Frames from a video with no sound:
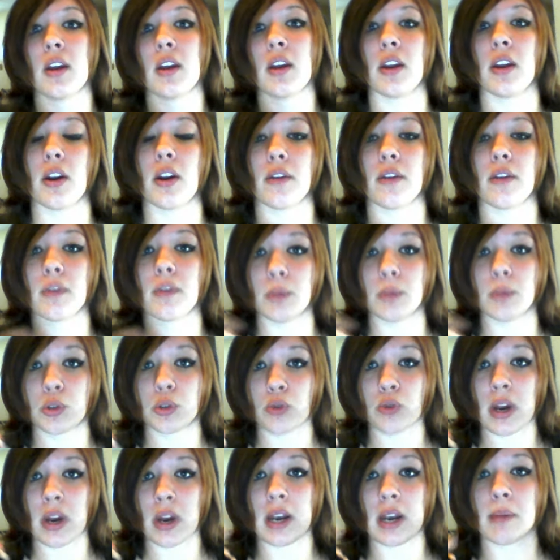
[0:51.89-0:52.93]
You know, from
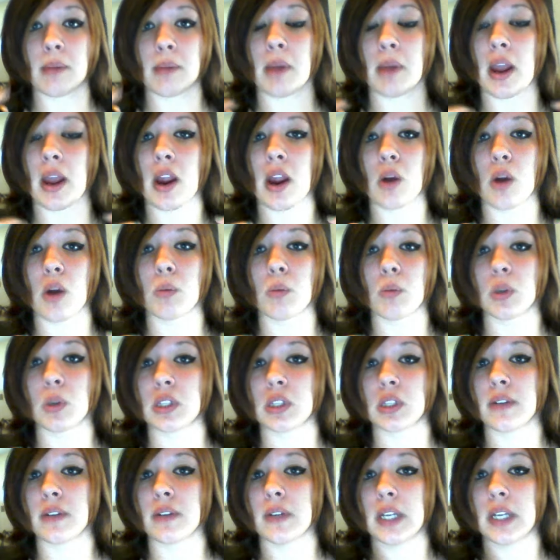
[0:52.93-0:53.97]
straightening my hair almost
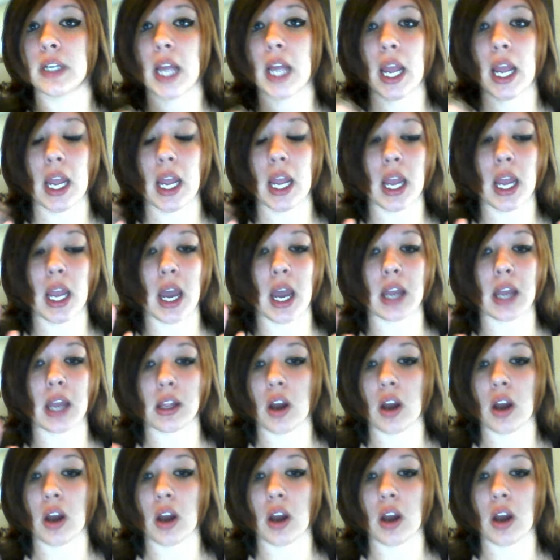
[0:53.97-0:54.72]
every day, I